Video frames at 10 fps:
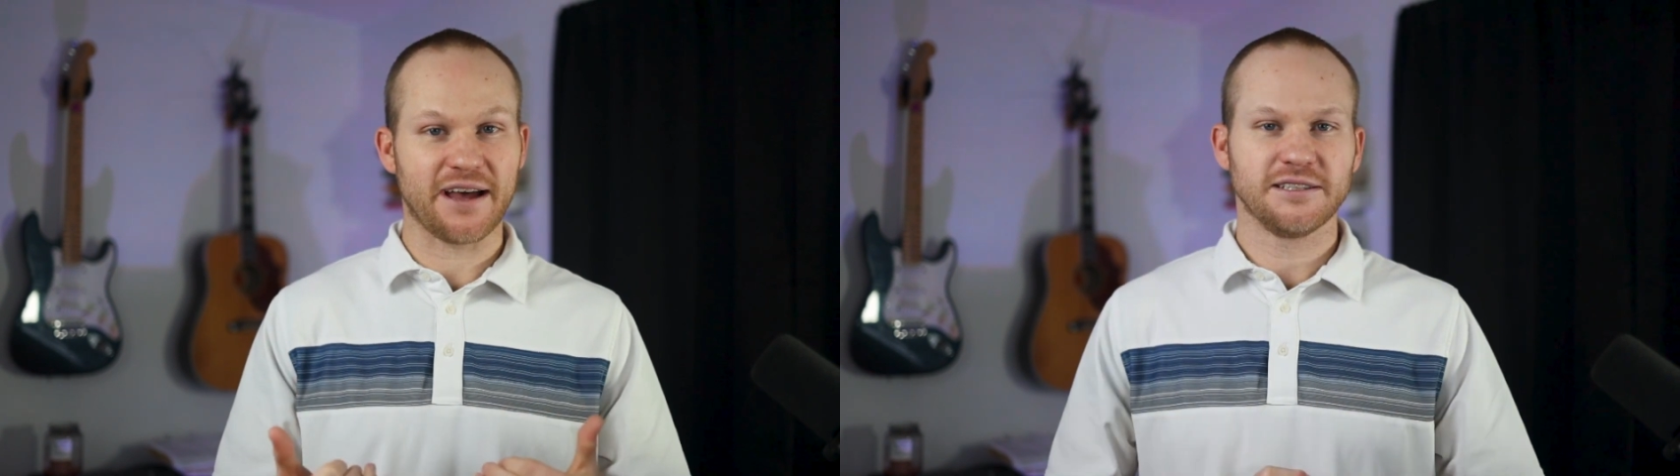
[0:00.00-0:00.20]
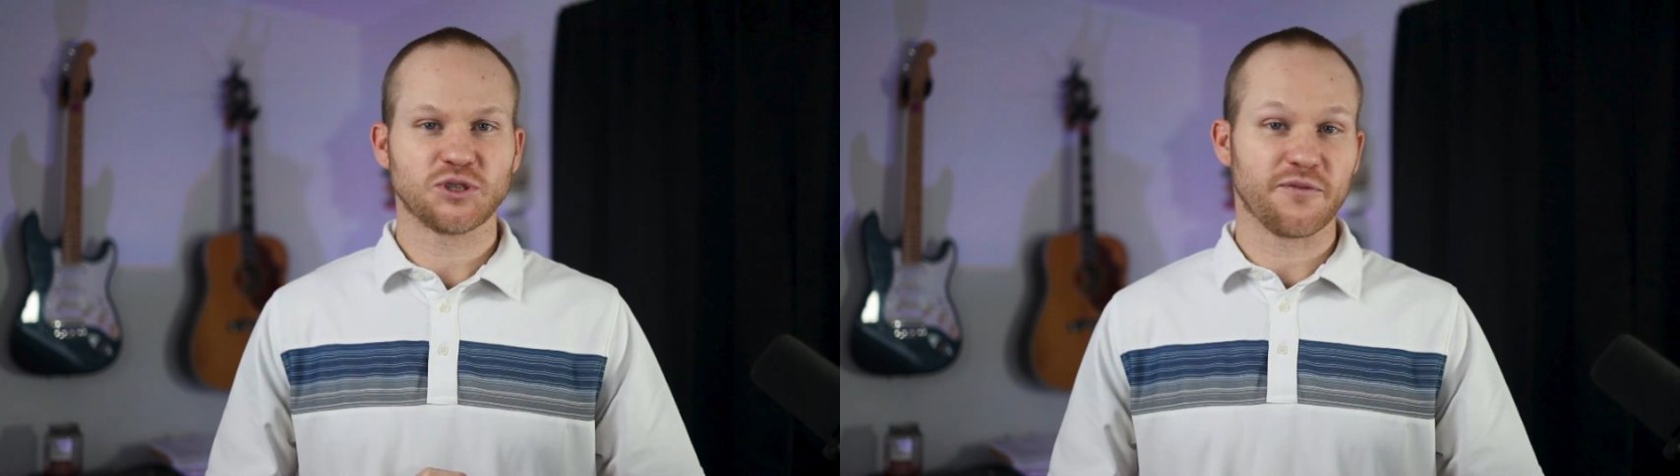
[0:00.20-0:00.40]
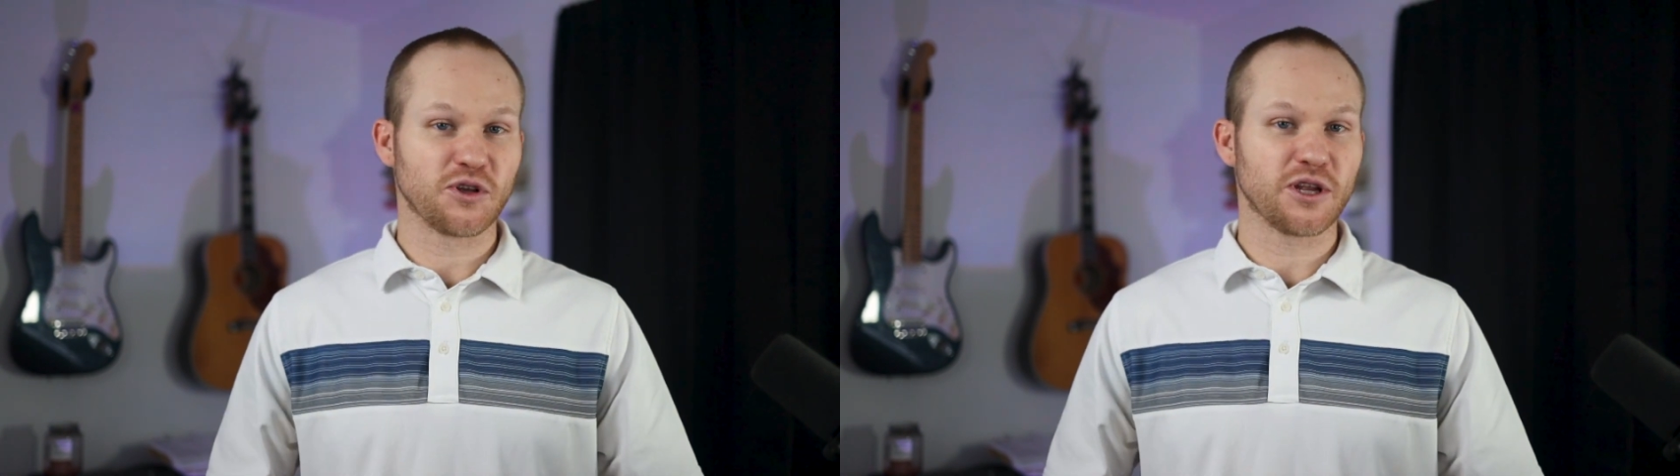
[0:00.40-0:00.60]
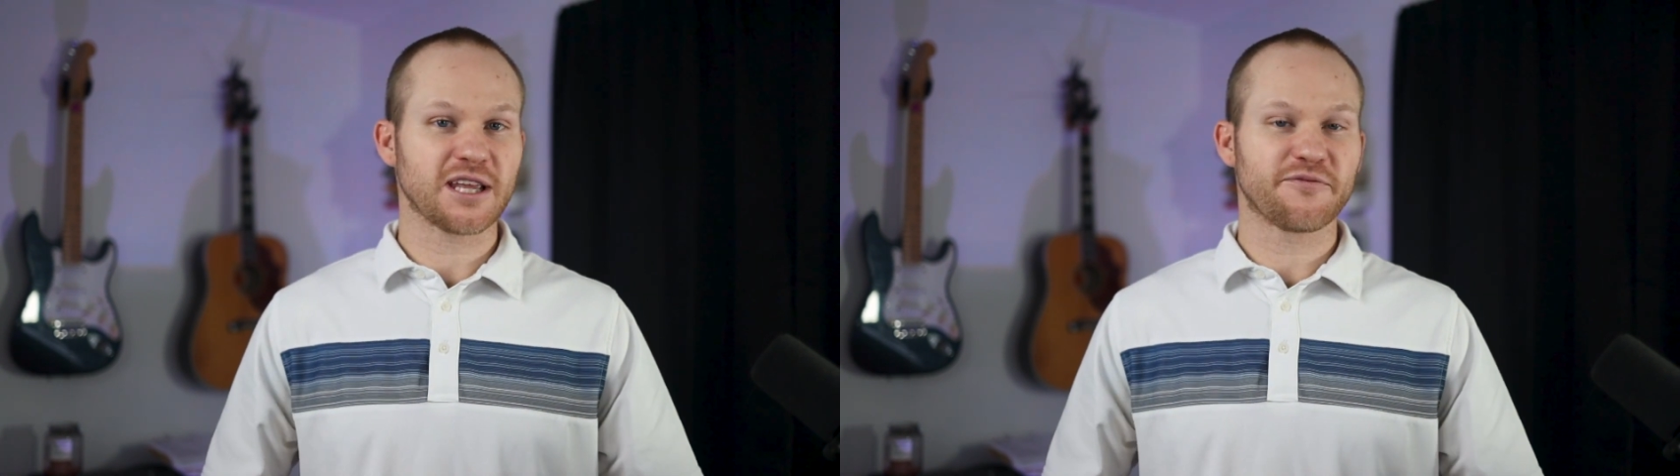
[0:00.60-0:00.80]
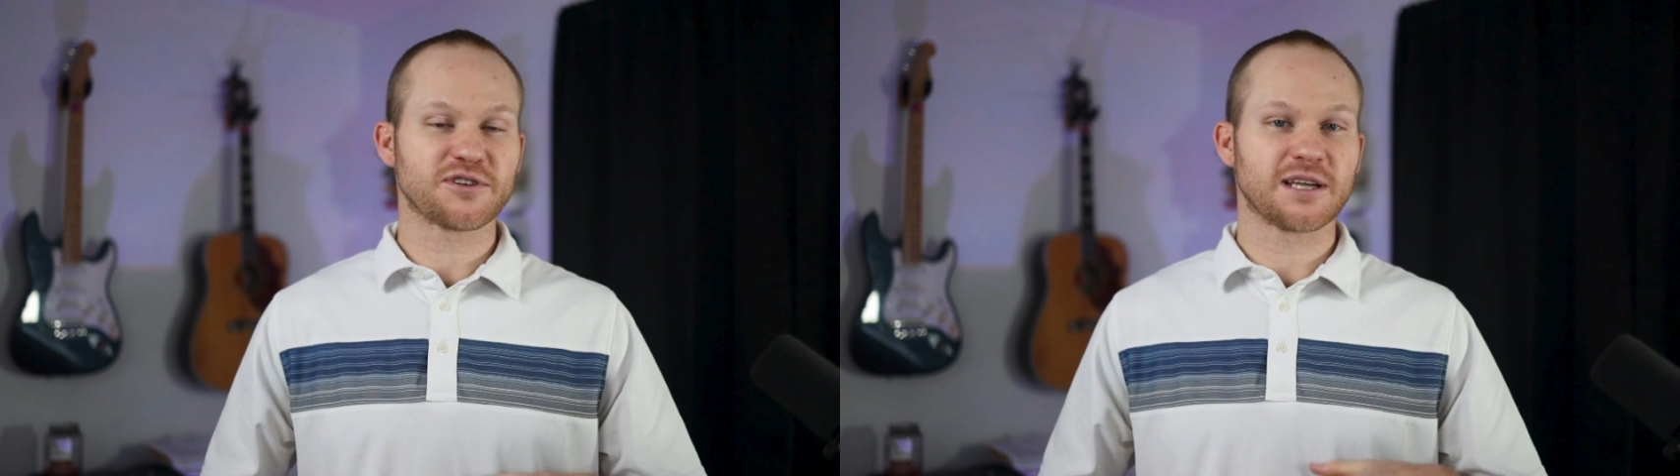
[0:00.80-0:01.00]
So if you're looking
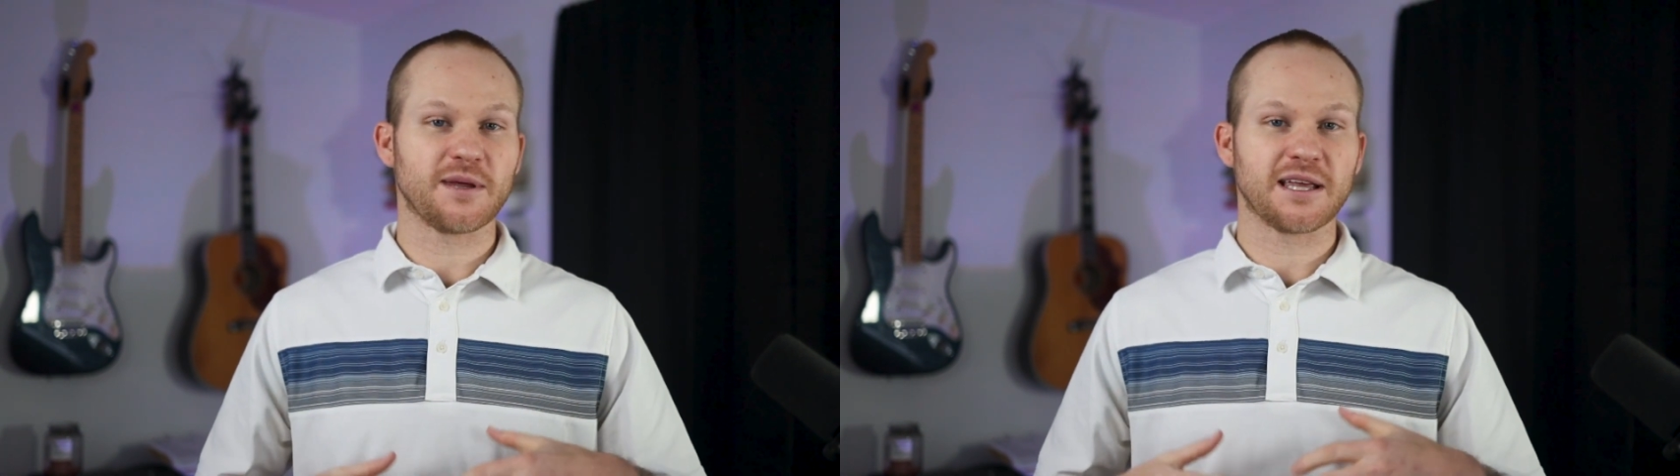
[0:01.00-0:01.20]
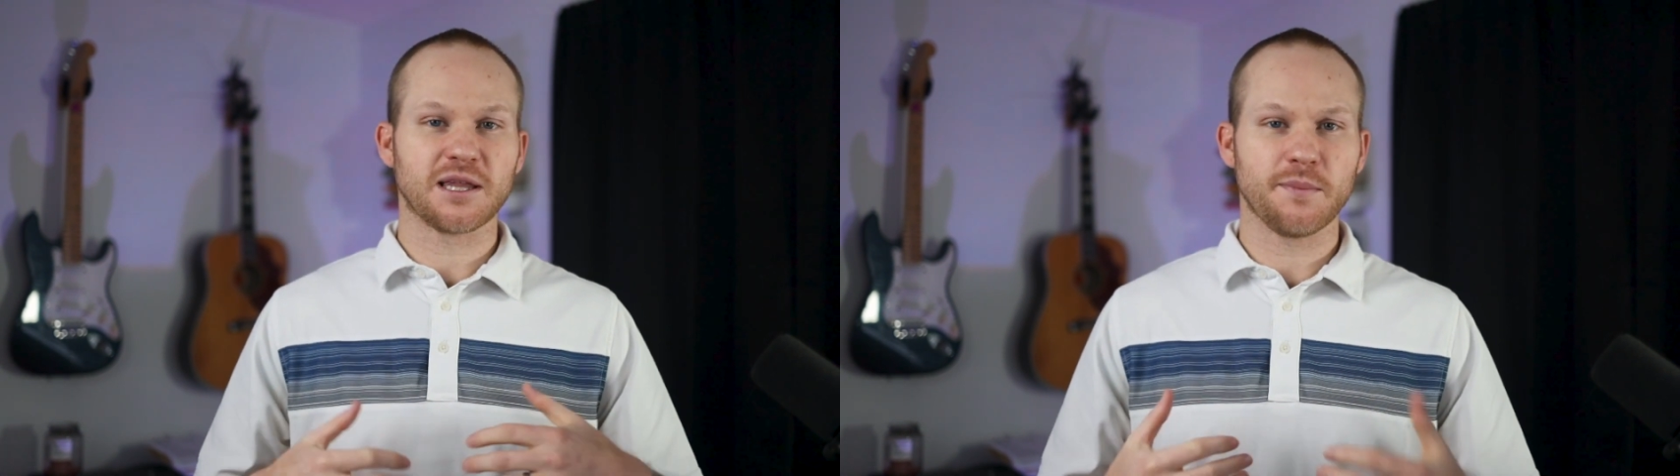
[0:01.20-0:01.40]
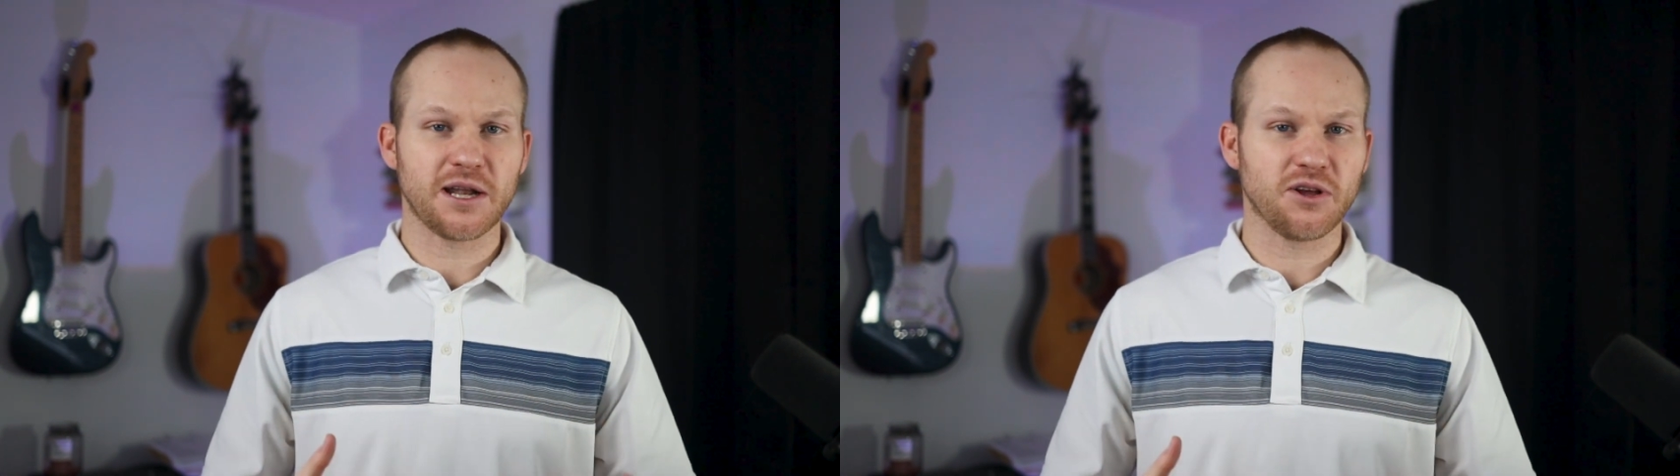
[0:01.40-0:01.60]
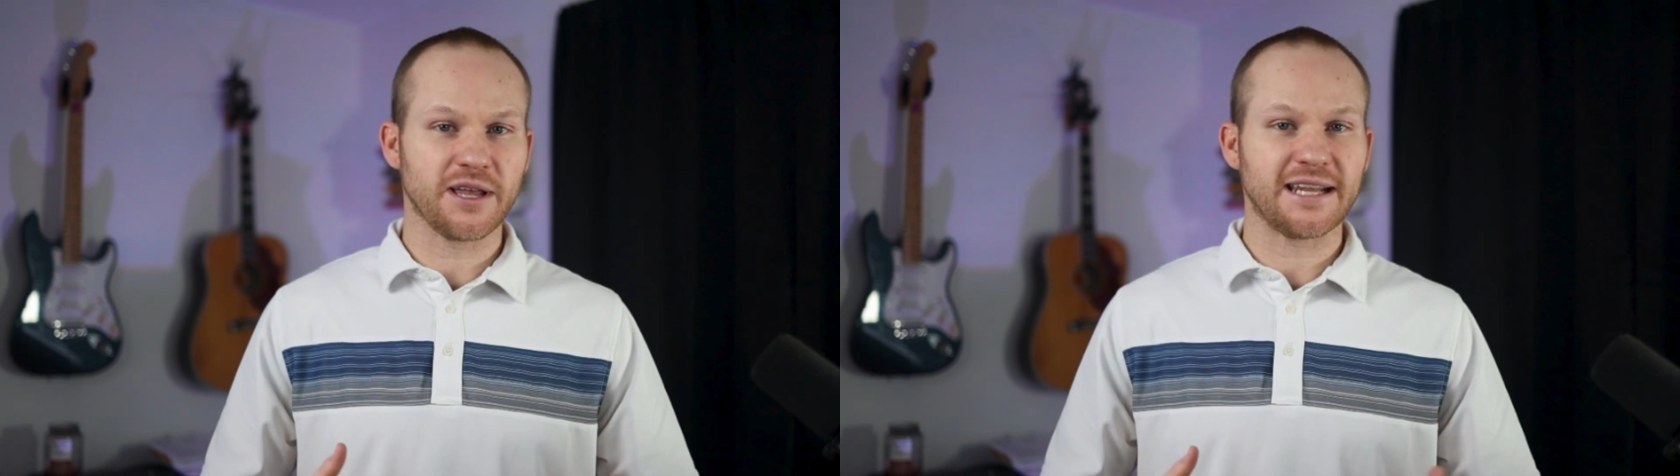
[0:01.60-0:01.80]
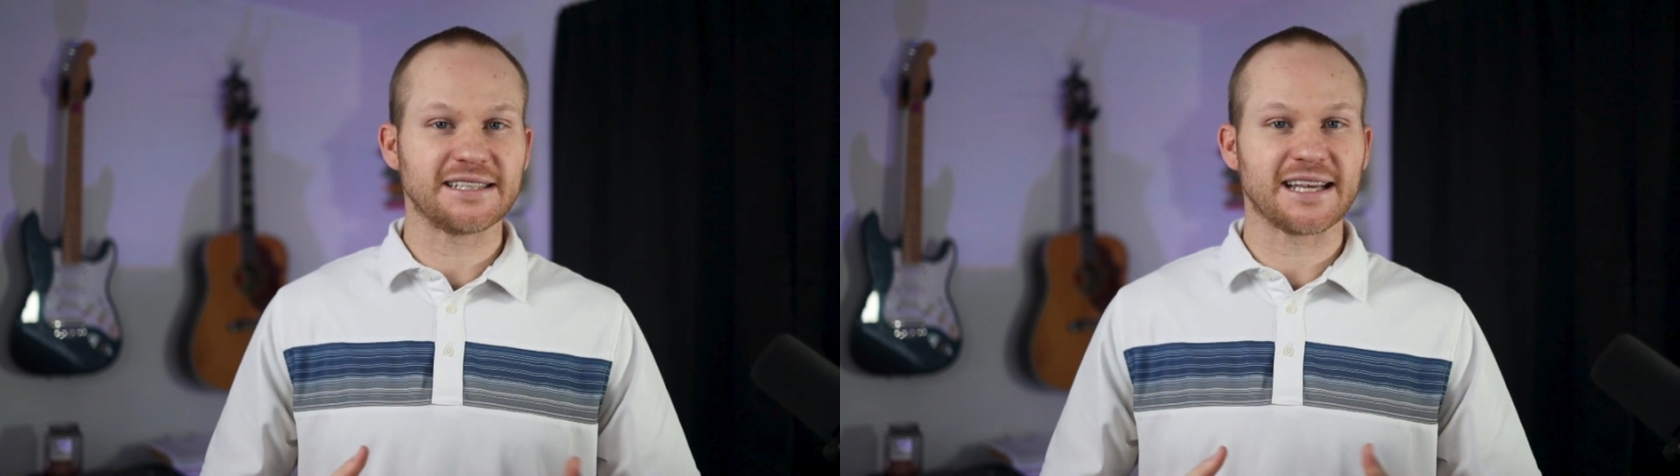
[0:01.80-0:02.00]
for something in the middle, it
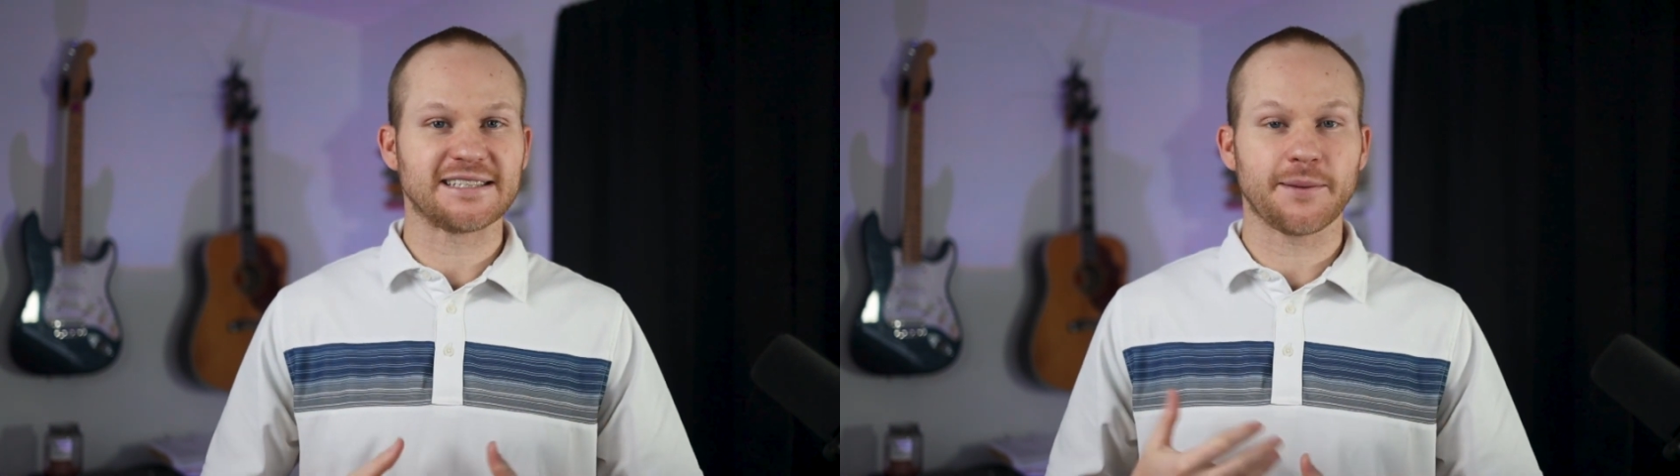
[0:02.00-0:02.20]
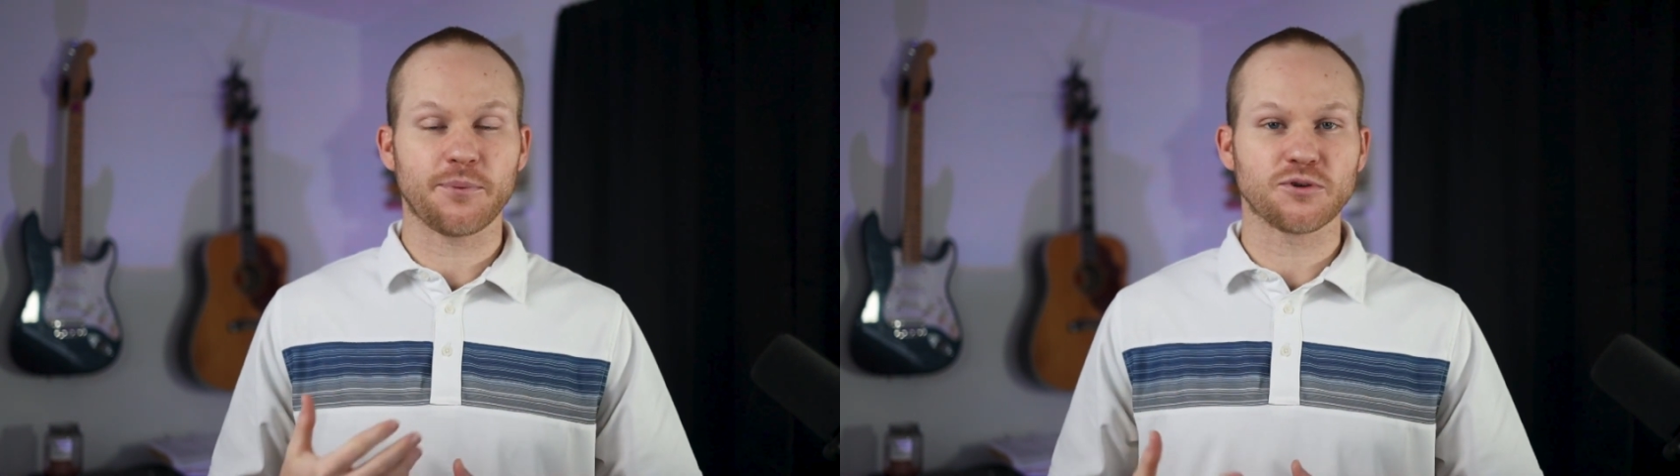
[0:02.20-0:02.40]
is a typical